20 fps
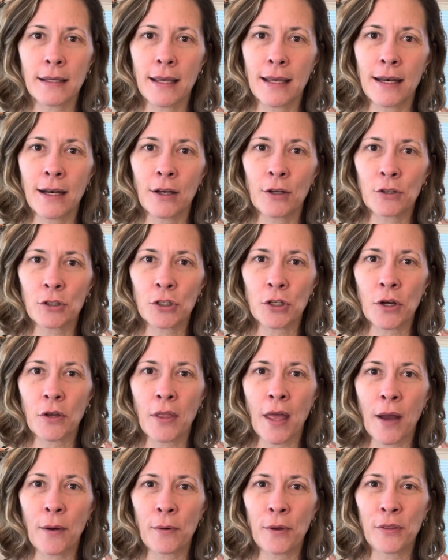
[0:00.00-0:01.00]
and I'll share
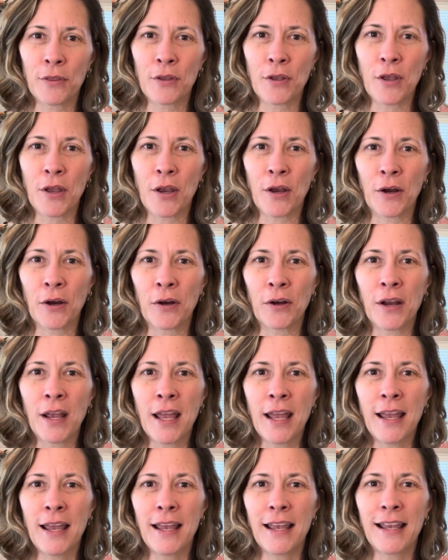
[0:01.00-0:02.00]
that with you here
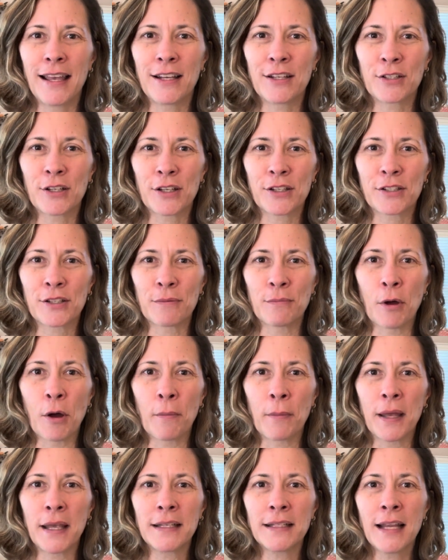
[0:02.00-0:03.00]
in just a
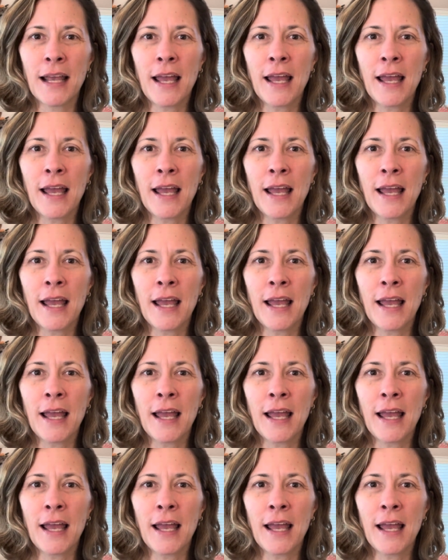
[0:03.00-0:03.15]
moment.